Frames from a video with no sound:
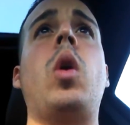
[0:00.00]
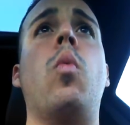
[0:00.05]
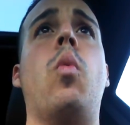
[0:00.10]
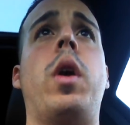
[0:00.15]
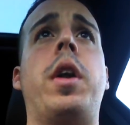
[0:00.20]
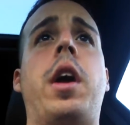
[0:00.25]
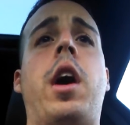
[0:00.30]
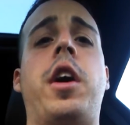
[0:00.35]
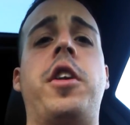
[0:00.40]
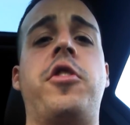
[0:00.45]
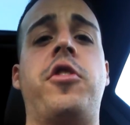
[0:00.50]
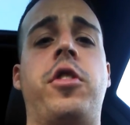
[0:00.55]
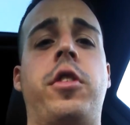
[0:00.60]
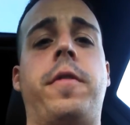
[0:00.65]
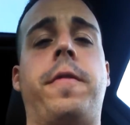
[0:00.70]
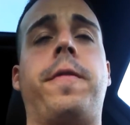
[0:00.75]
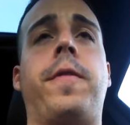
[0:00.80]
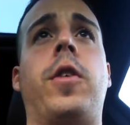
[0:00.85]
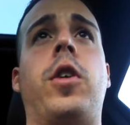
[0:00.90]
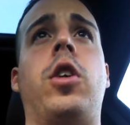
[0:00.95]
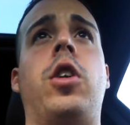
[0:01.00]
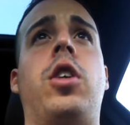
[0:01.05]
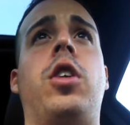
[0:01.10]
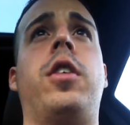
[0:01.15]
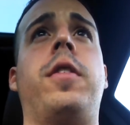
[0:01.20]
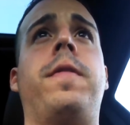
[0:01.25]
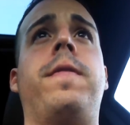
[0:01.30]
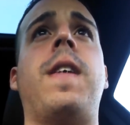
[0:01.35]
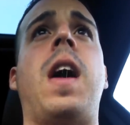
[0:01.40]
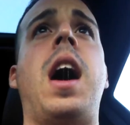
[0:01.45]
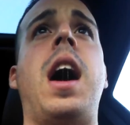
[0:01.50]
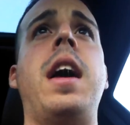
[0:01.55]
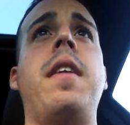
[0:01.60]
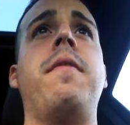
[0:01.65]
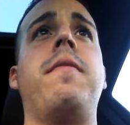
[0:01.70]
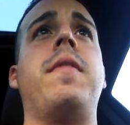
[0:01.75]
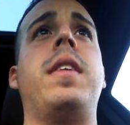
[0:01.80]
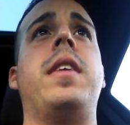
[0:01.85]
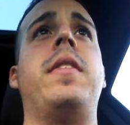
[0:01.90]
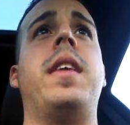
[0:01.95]
100 for
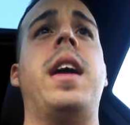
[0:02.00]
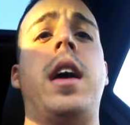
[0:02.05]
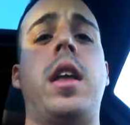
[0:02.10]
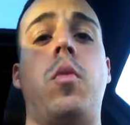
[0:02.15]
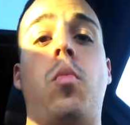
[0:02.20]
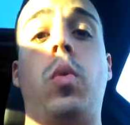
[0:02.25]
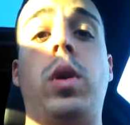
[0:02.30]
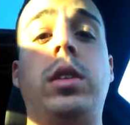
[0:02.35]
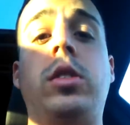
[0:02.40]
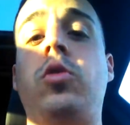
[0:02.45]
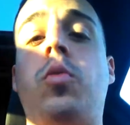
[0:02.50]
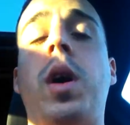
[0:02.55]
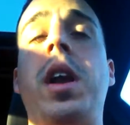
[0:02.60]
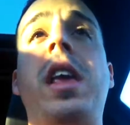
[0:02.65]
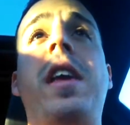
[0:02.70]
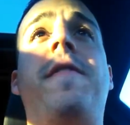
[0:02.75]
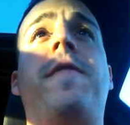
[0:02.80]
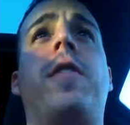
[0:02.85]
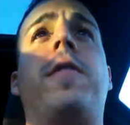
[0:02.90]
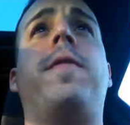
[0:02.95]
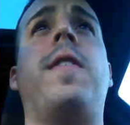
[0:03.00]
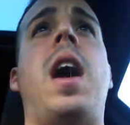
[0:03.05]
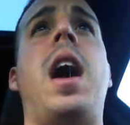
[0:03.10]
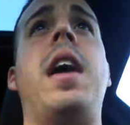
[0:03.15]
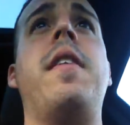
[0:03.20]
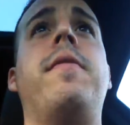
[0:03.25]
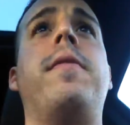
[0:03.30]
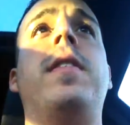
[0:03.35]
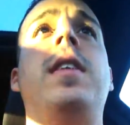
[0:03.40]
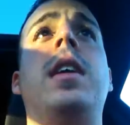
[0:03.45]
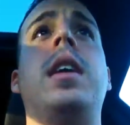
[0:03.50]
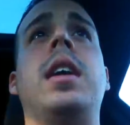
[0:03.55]
5, and then 120 for 5.